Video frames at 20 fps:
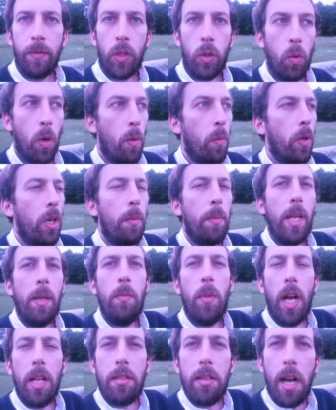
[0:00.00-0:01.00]
Do I want to be
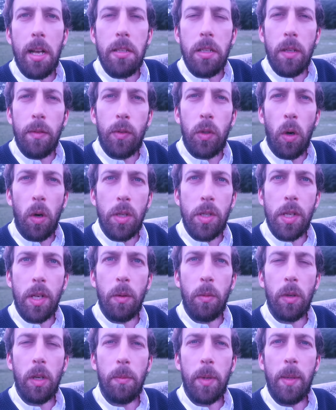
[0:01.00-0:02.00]
Mike Tyson? Of course I
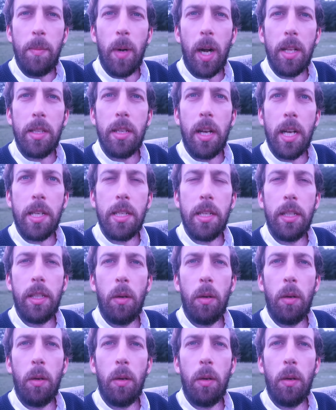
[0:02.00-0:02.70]
don't want to be Mike Tyson.